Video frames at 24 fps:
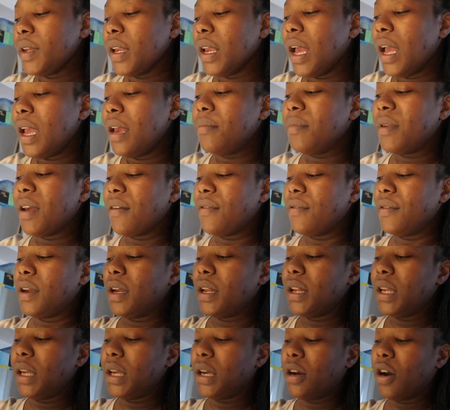I am
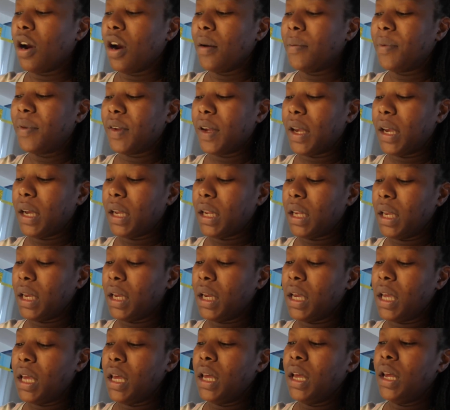definitely carb
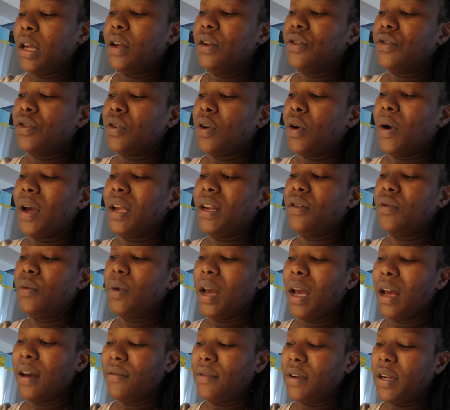cycling, so I do
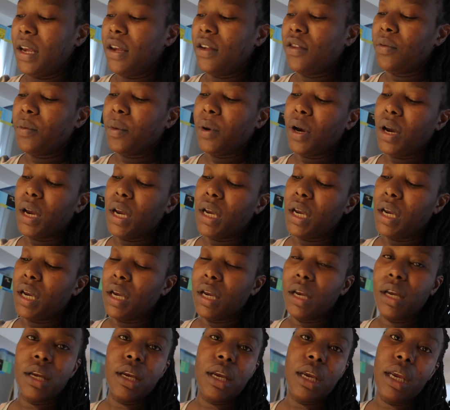have days where I
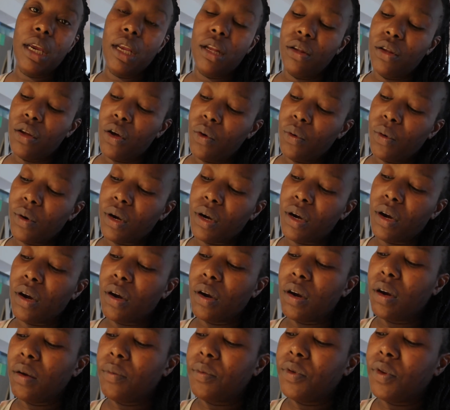eat lower
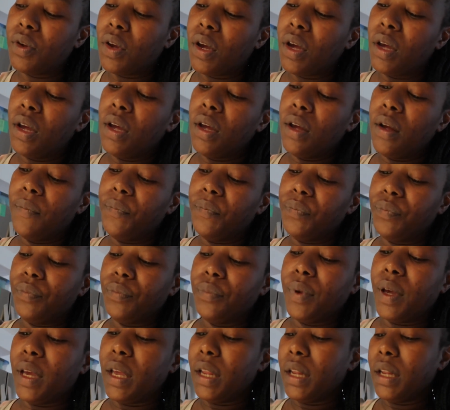carbs
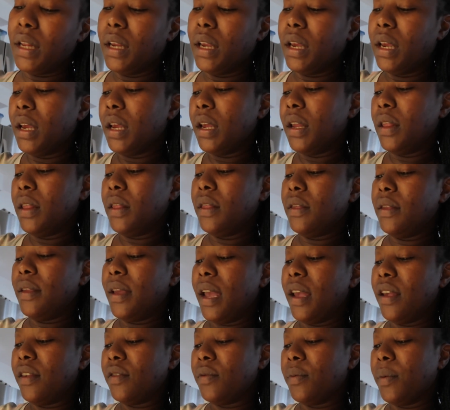than
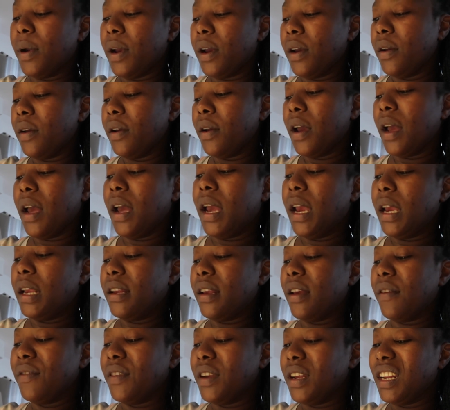days where I
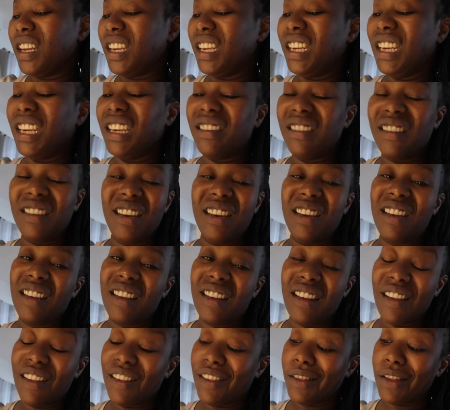definitely need to eat
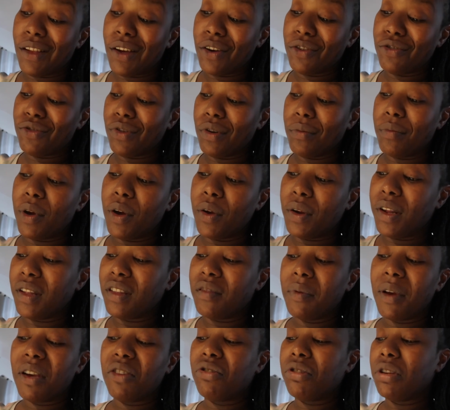a larger amount,
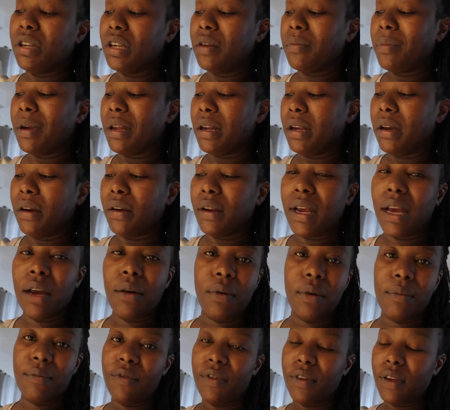especially depending on
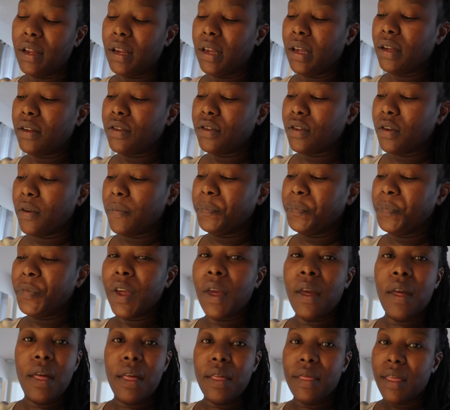how I'm feeling. So
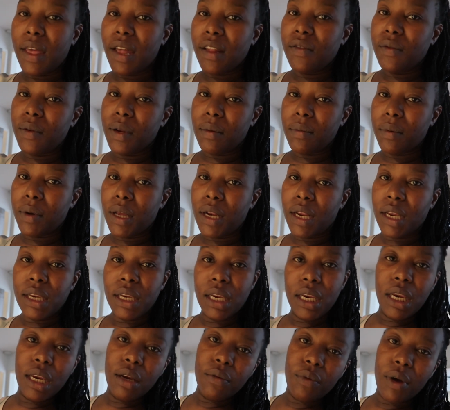that's what I'm gonna
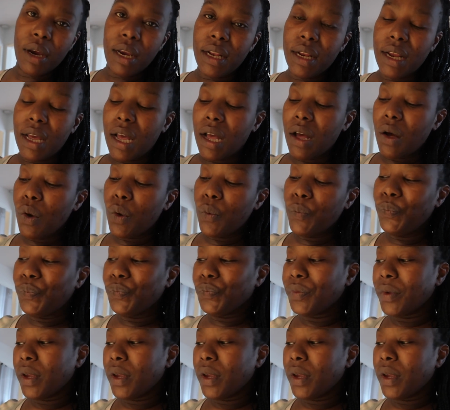eat right now.